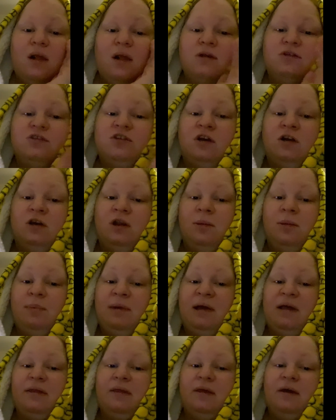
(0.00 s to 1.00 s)
sorry
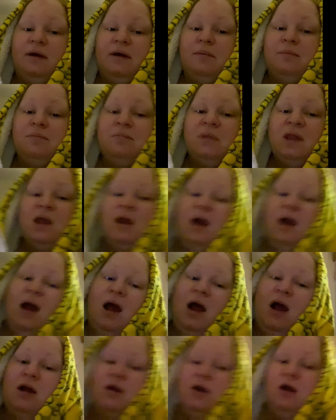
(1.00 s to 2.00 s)
about that,
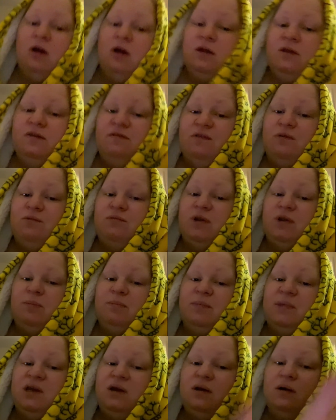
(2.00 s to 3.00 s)
I can't even read
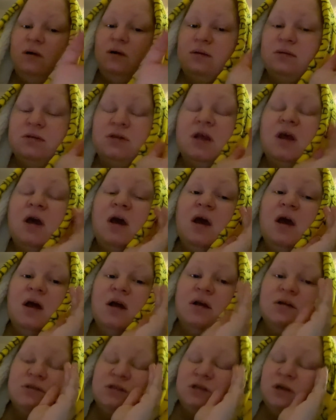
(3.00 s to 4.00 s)
my notes.
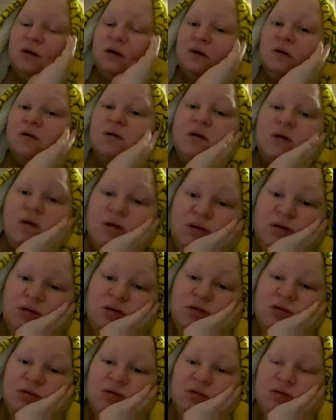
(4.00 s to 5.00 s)
So
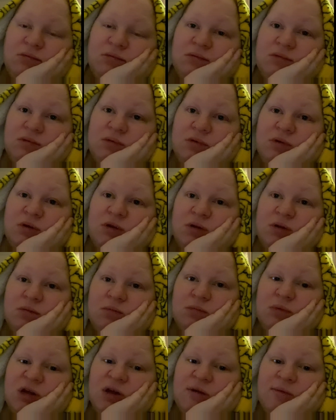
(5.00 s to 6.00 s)

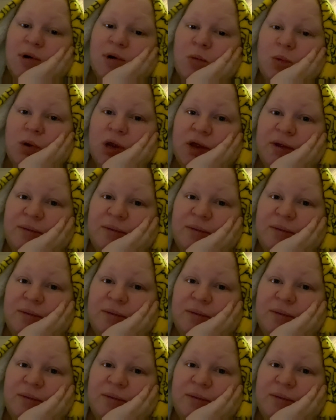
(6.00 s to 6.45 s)
where were we?